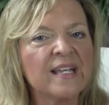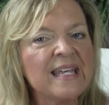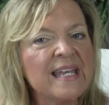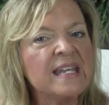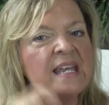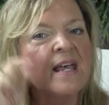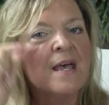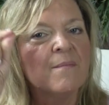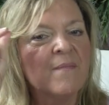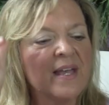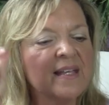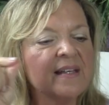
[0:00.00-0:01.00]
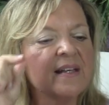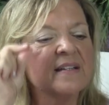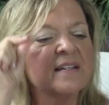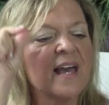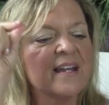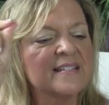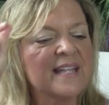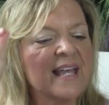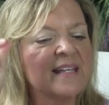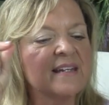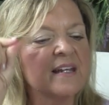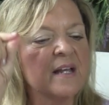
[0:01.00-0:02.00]
Again, making it, kind of
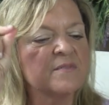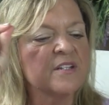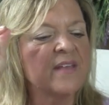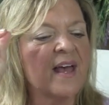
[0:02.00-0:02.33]
taking it up to